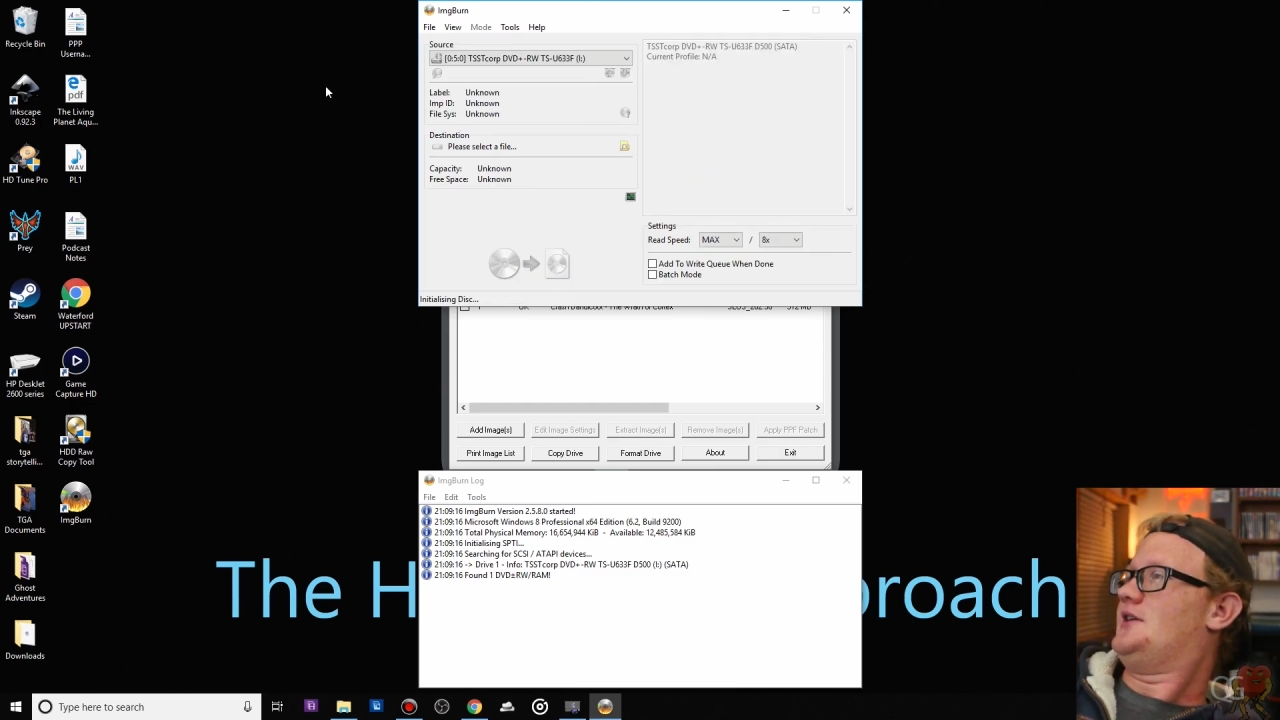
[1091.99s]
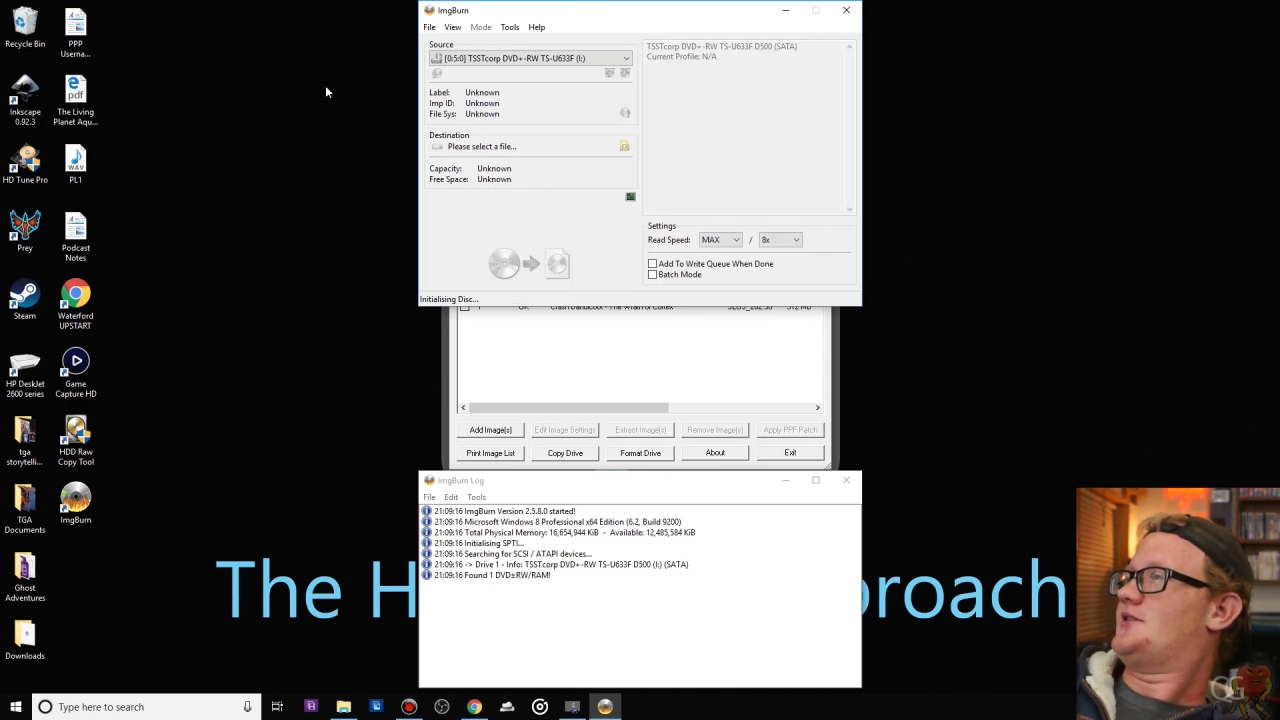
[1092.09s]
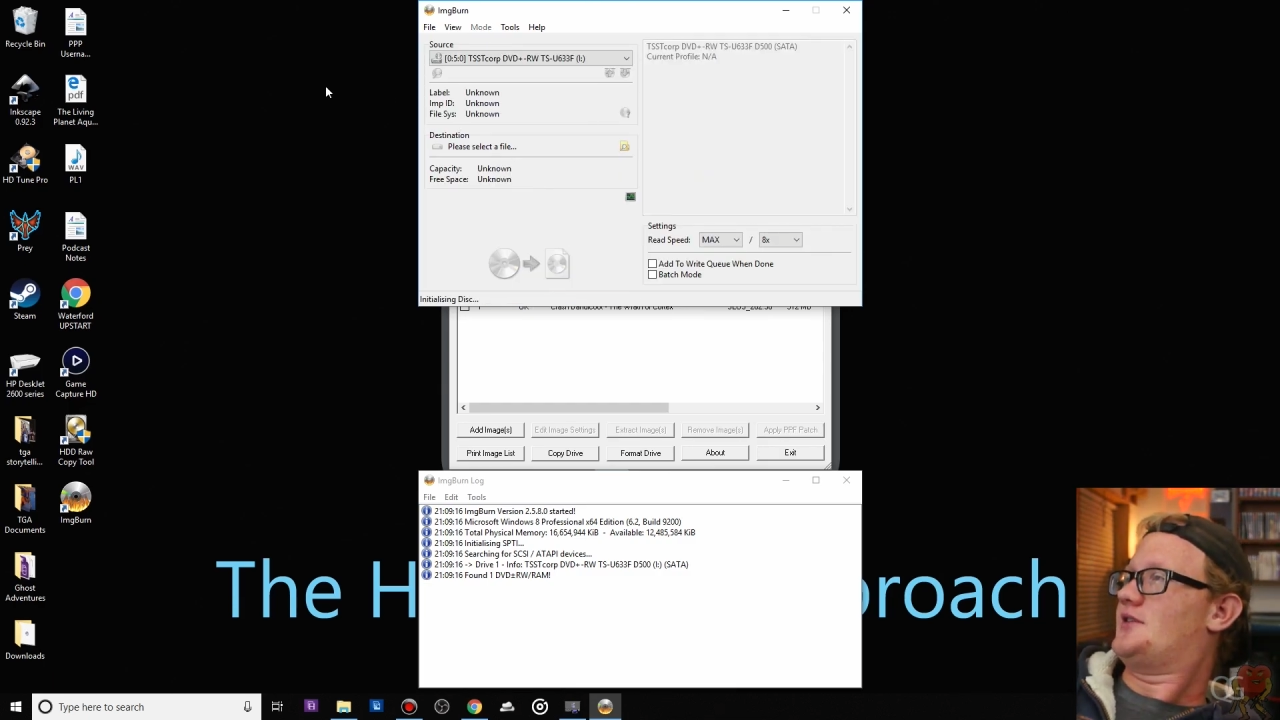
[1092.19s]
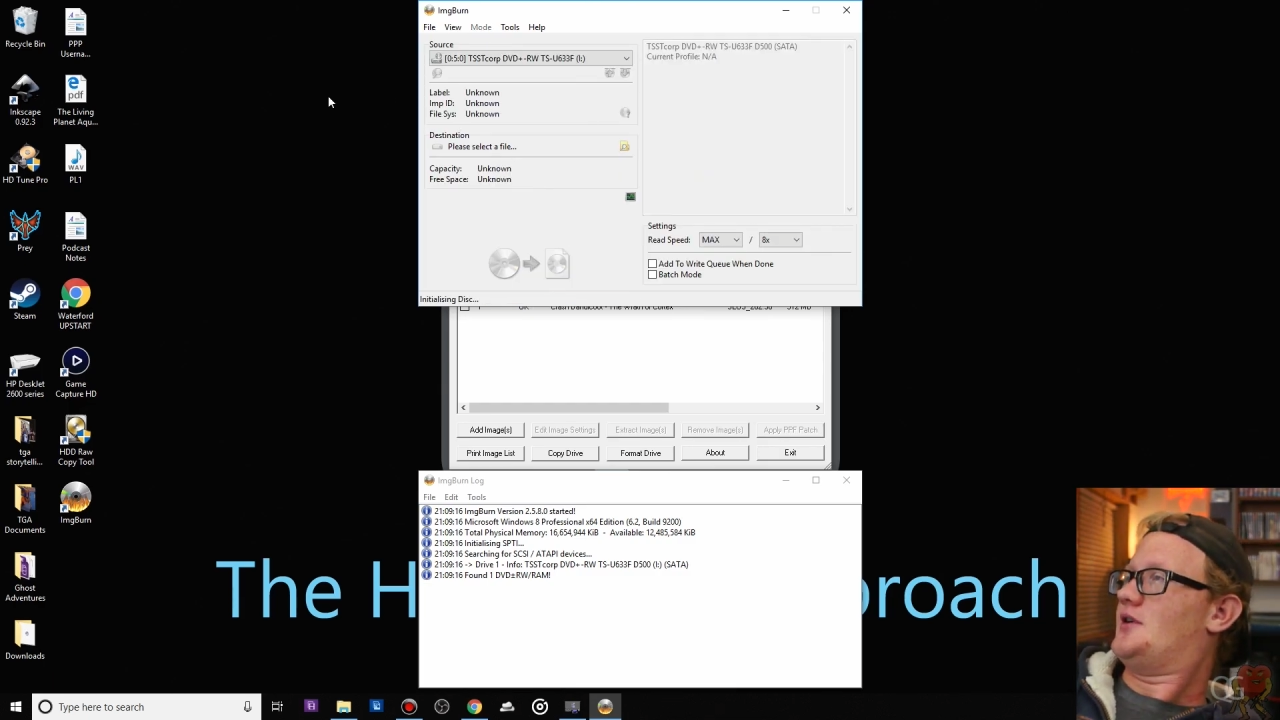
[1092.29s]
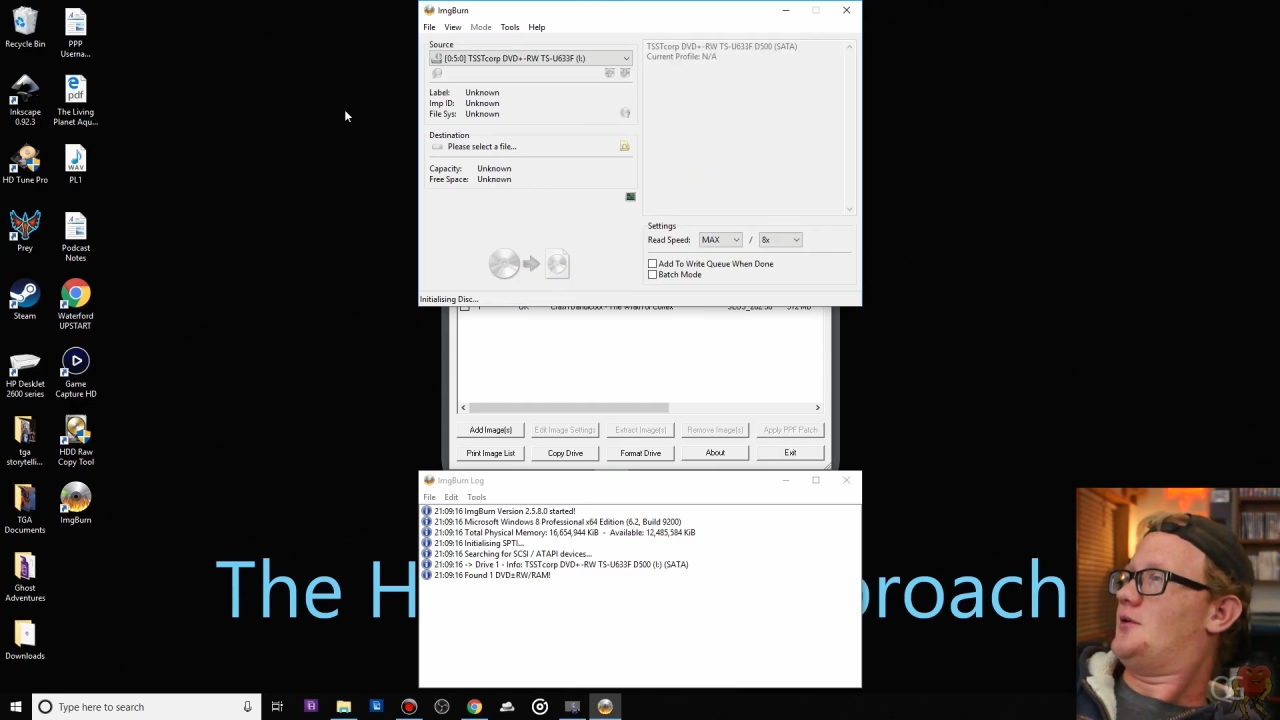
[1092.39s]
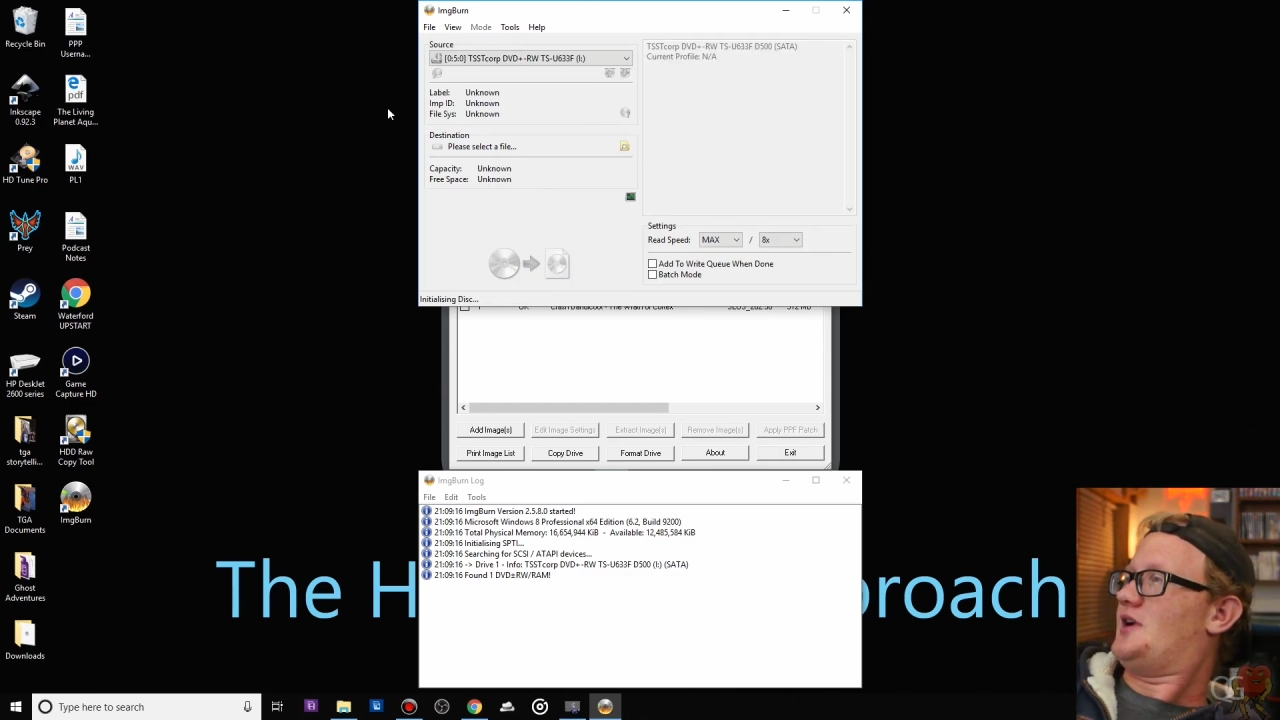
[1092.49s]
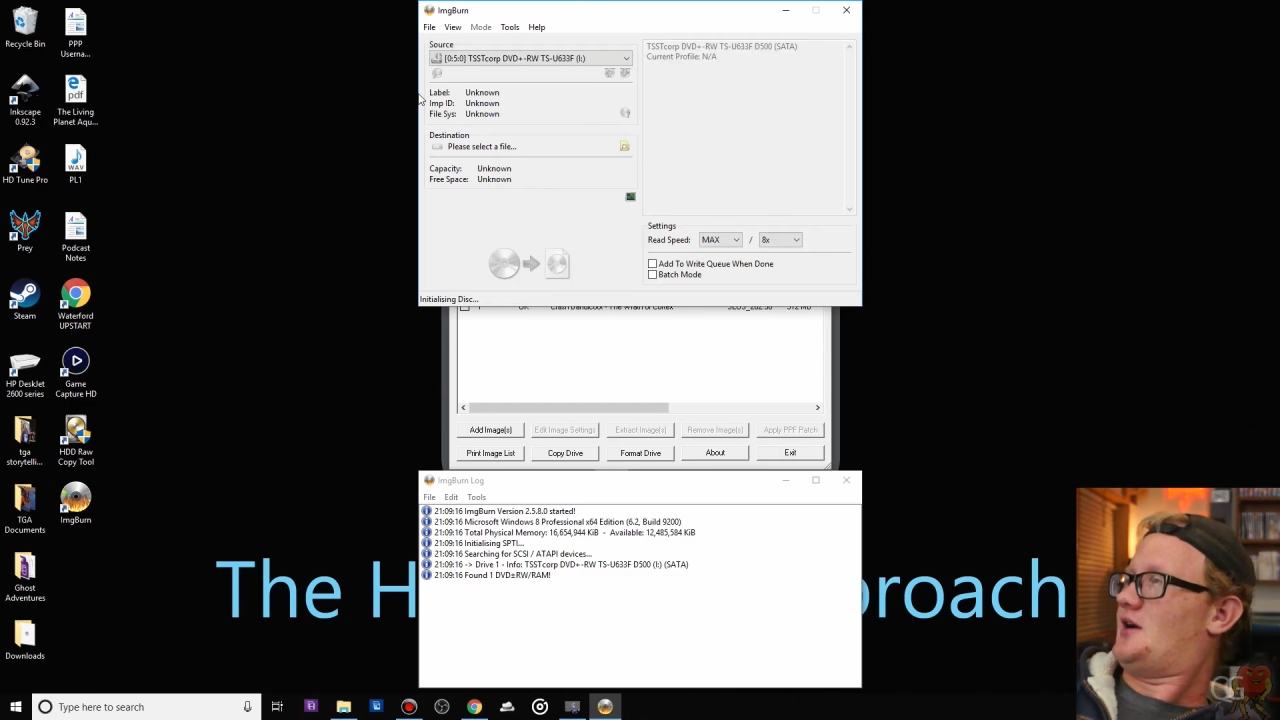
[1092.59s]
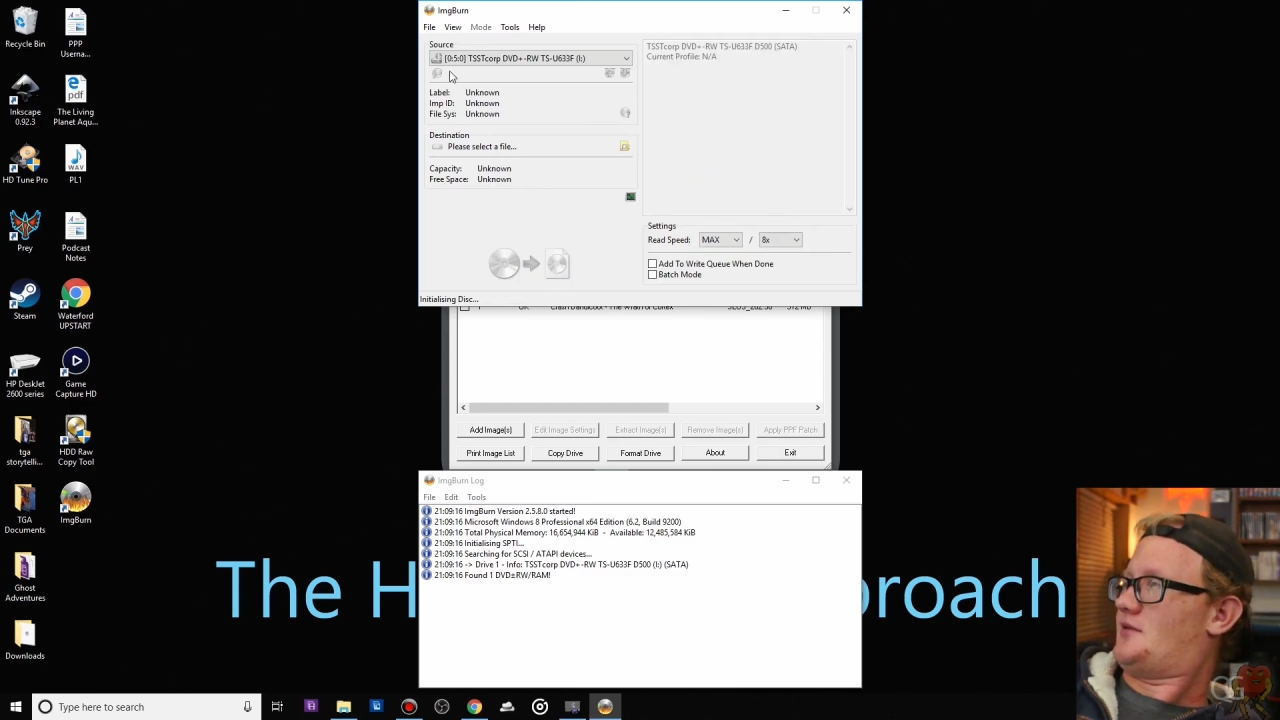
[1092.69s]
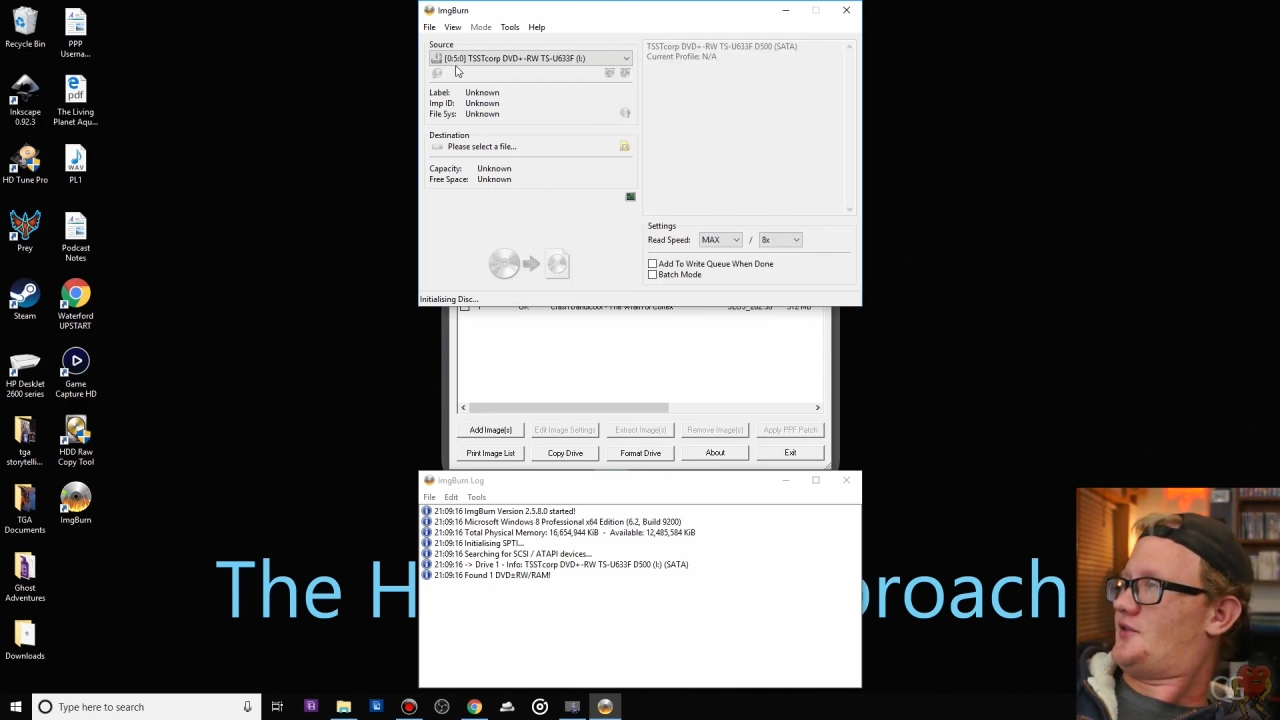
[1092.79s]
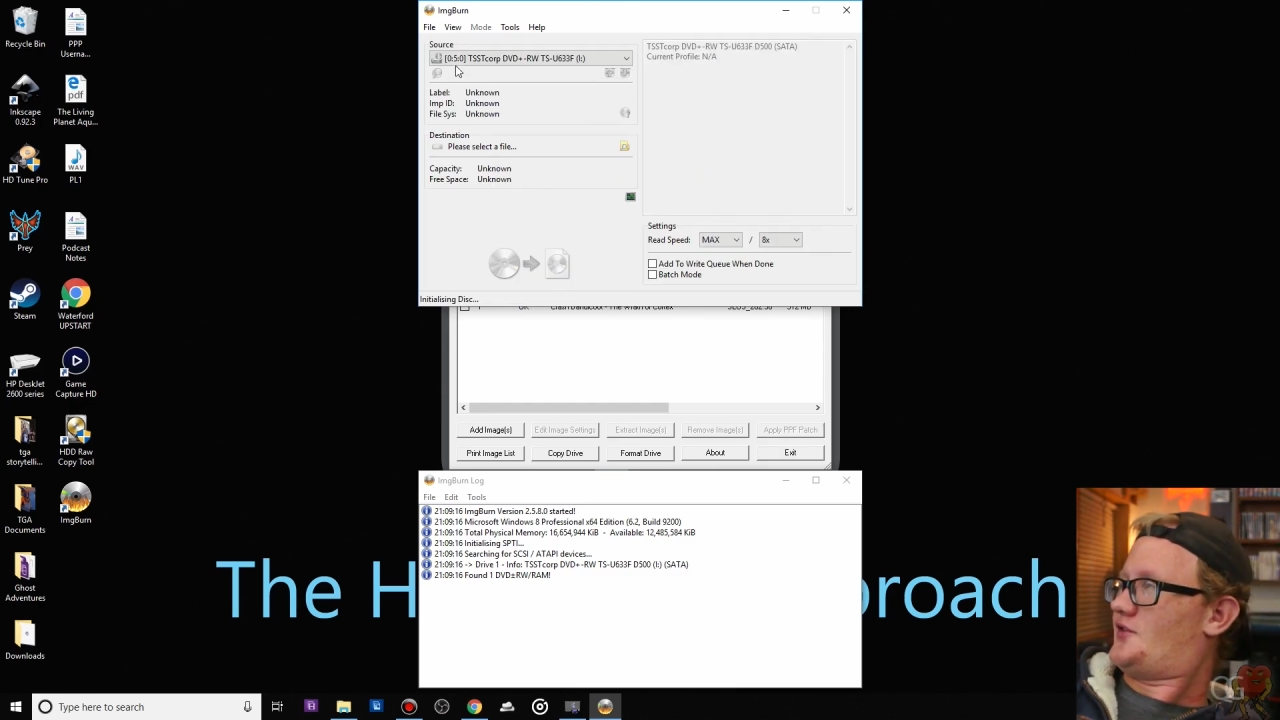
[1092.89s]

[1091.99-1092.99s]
So we have our